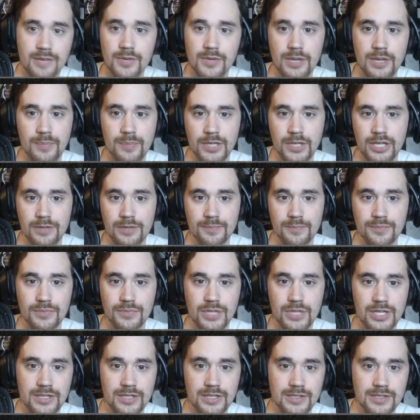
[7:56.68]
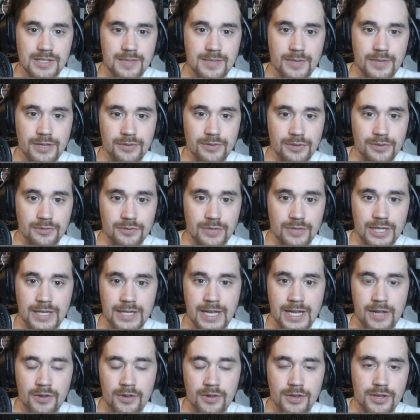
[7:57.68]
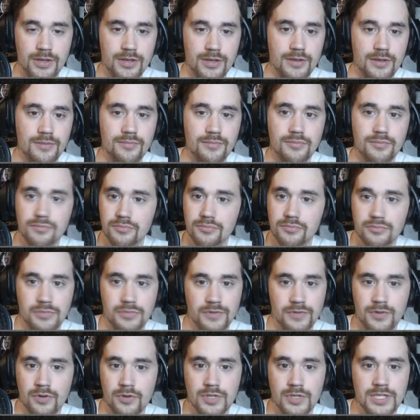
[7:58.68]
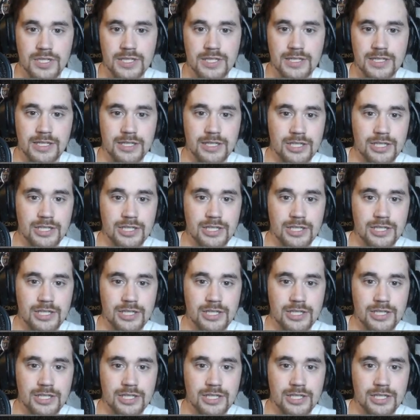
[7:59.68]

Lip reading: up on somebody on rib health. Of course, he's going to